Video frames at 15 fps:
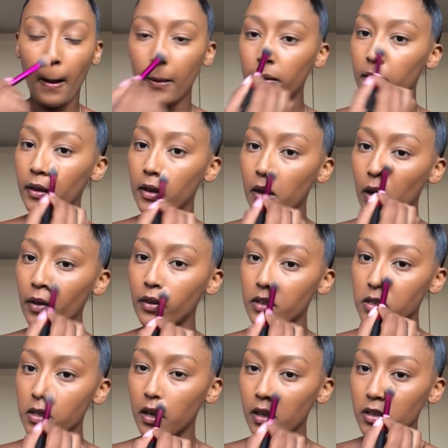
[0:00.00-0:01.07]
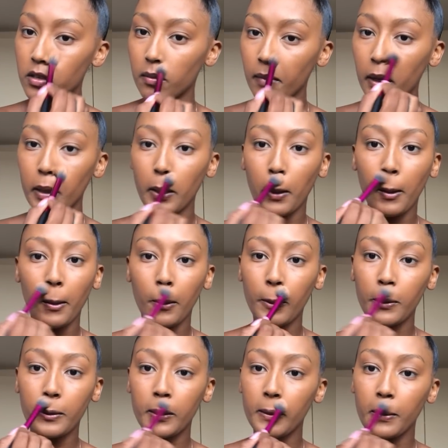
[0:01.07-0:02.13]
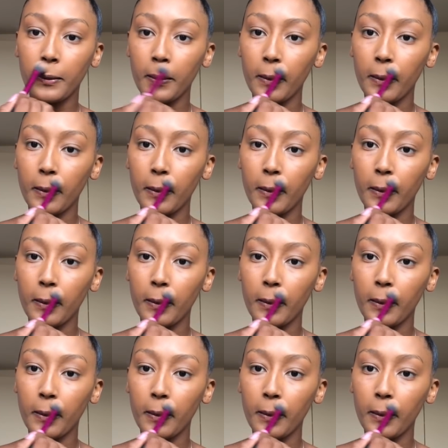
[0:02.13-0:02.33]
and then on the sides of my nose,